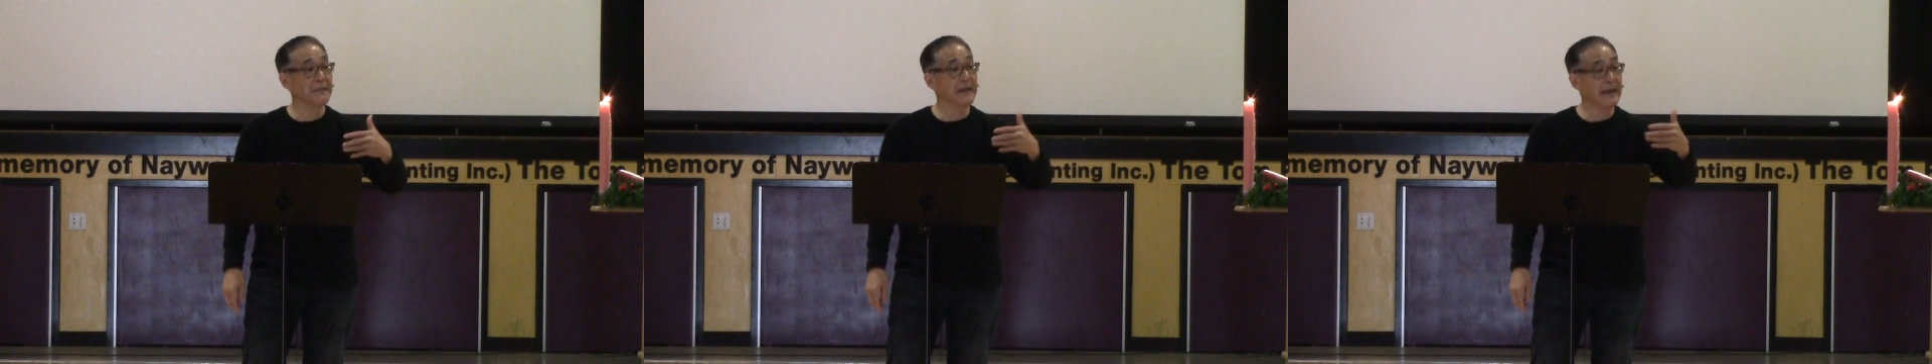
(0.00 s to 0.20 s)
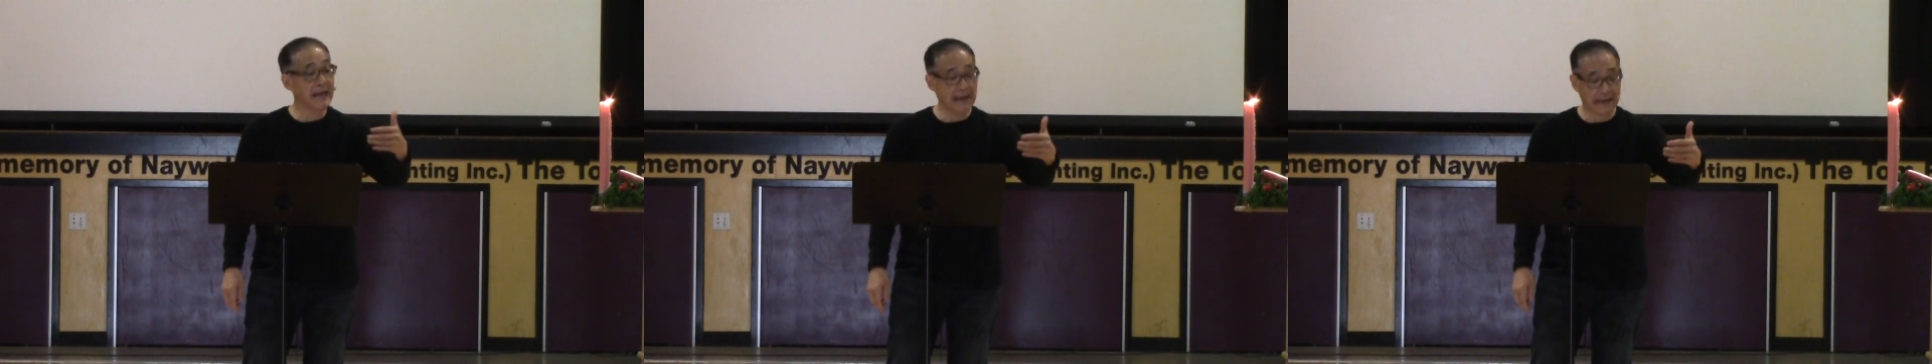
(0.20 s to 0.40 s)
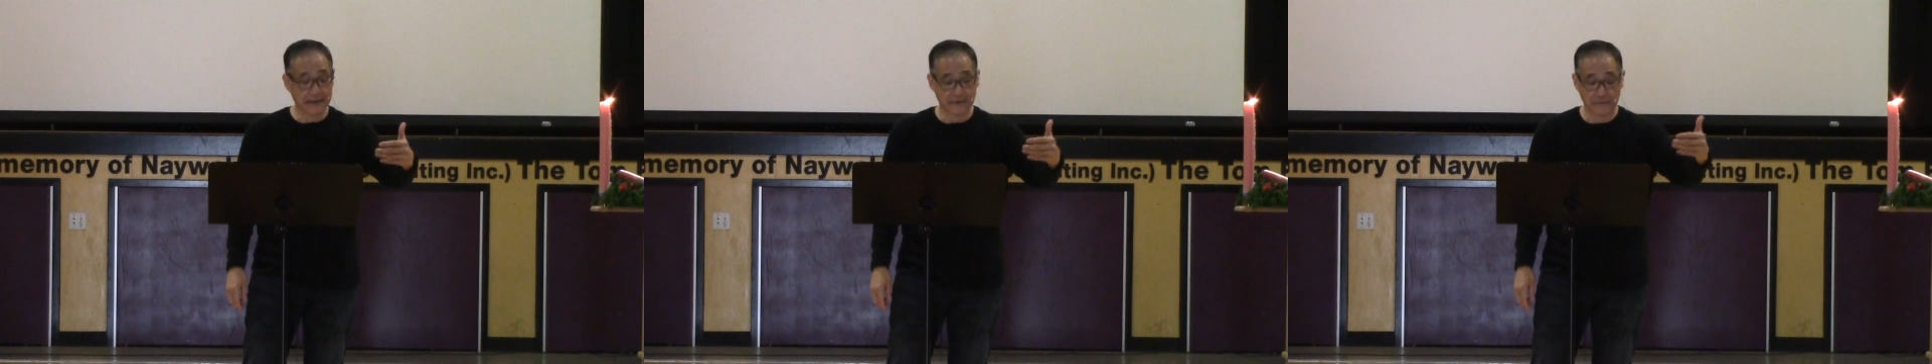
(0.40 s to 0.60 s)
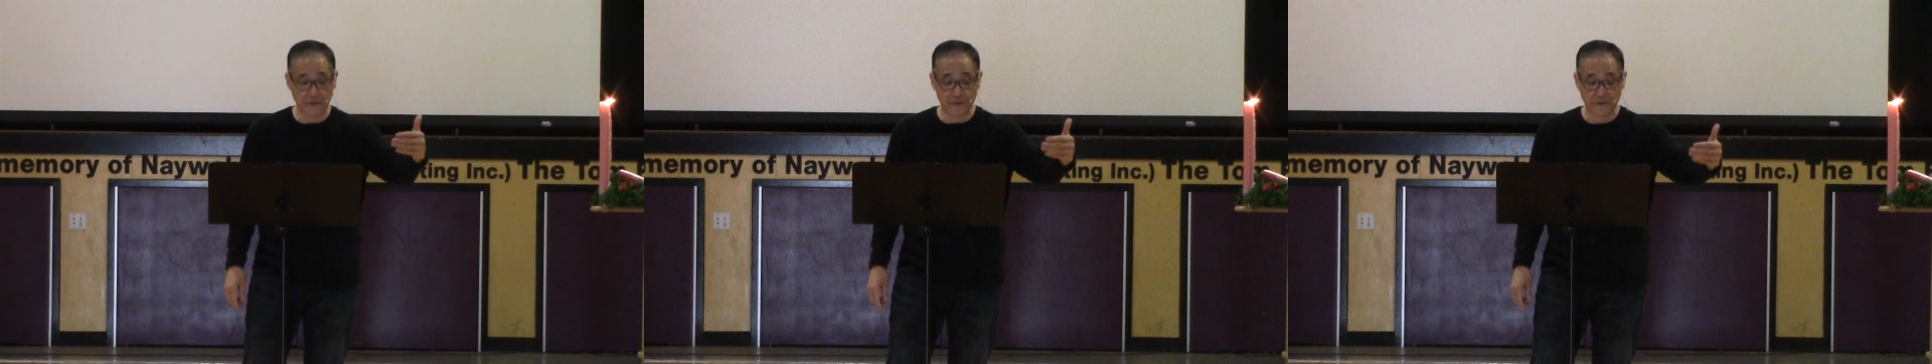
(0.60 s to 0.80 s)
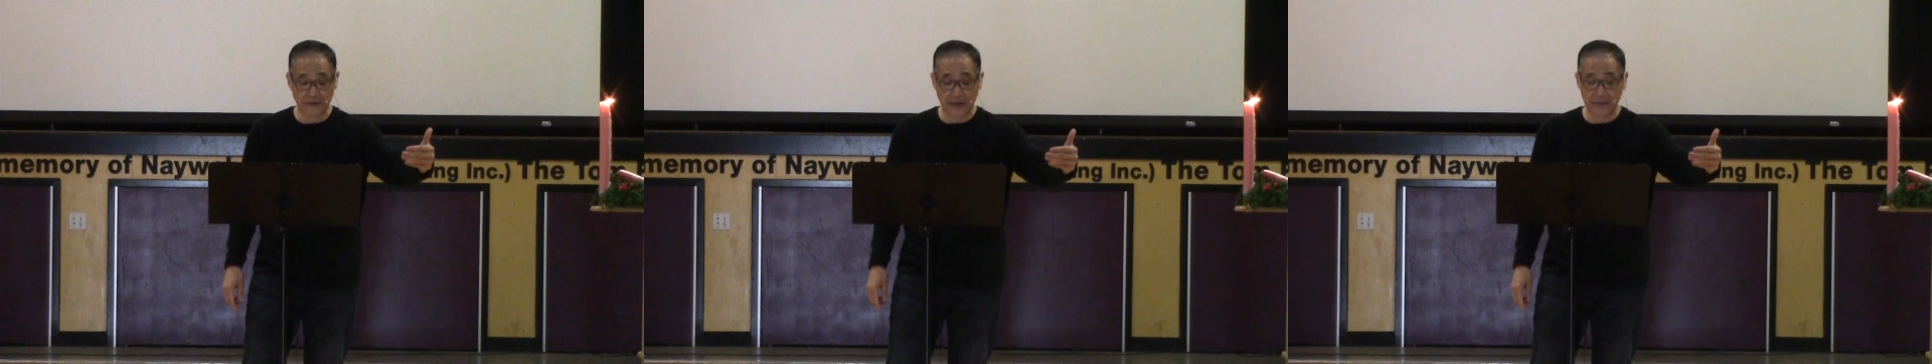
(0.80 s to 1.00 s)
the head of
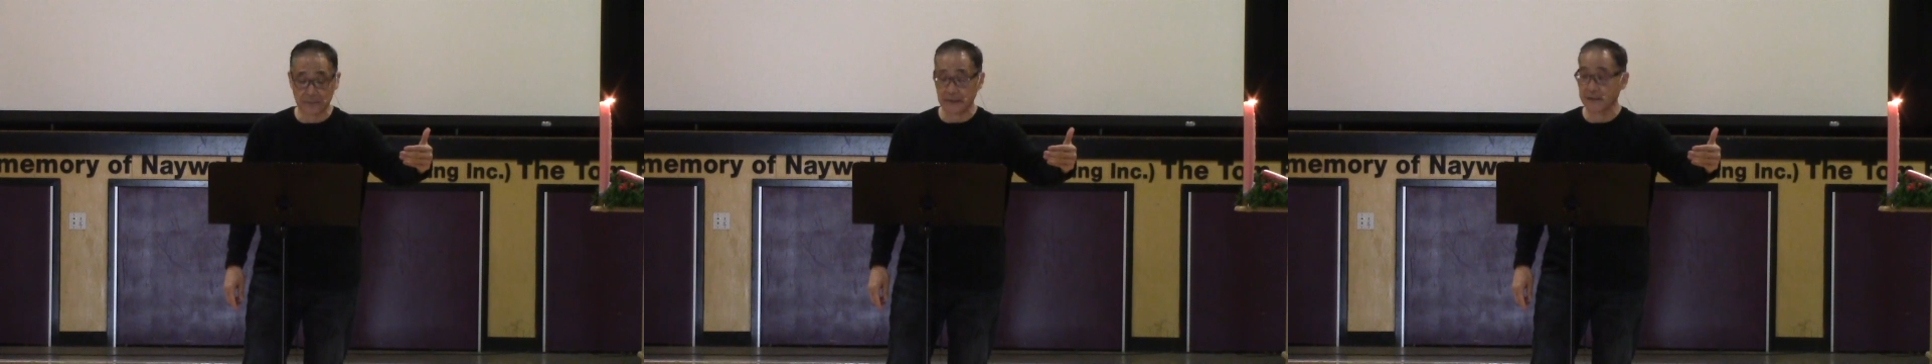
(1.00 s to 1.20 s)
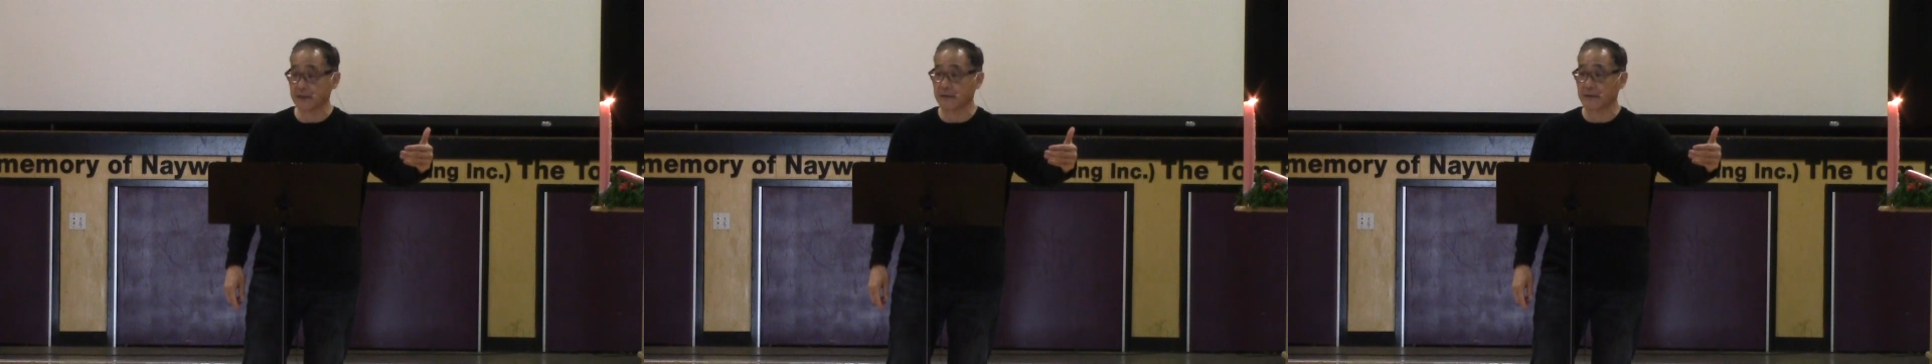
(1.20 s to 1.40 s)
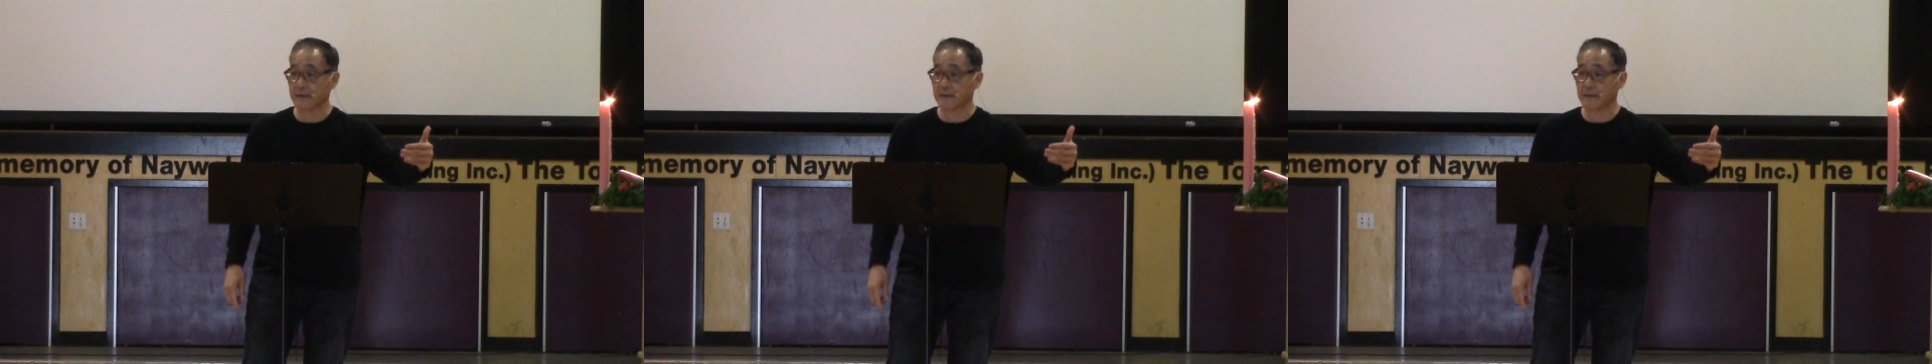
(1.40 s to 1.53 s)
the family,